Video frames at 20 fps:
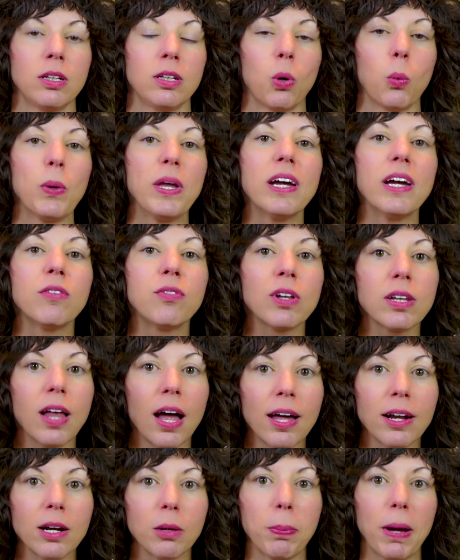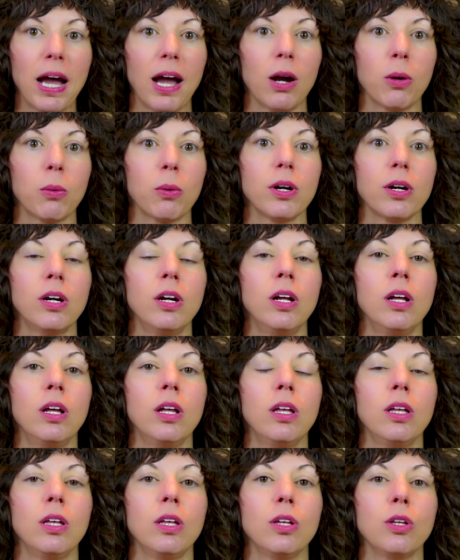We have a lot of power
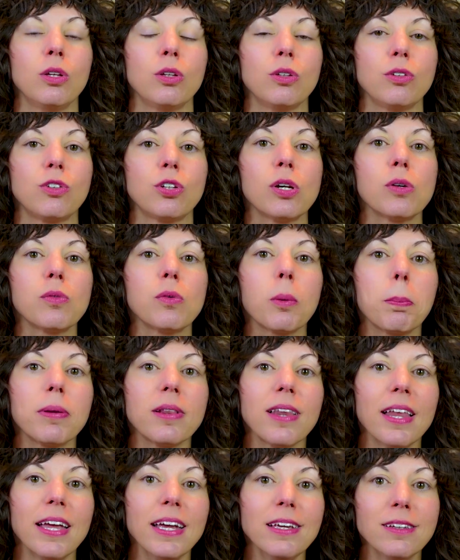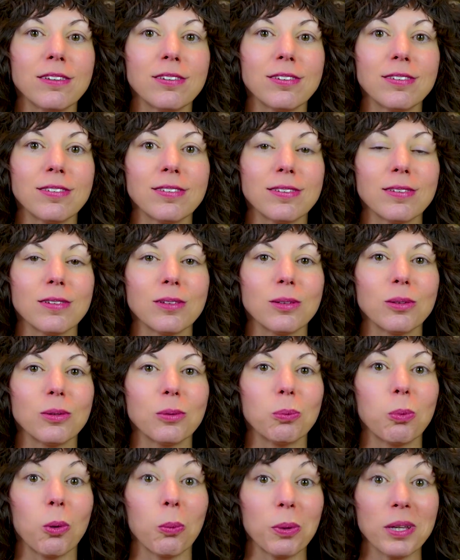to replace
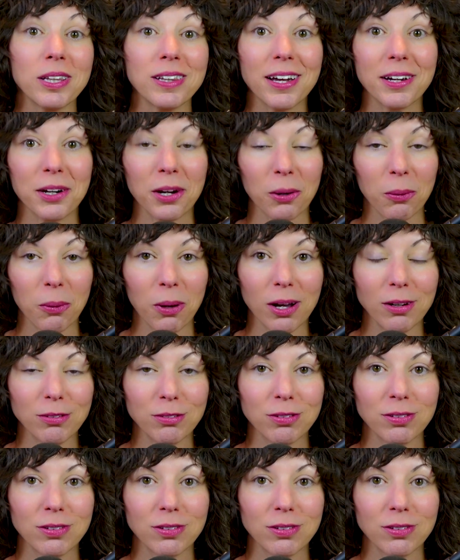what we let go of,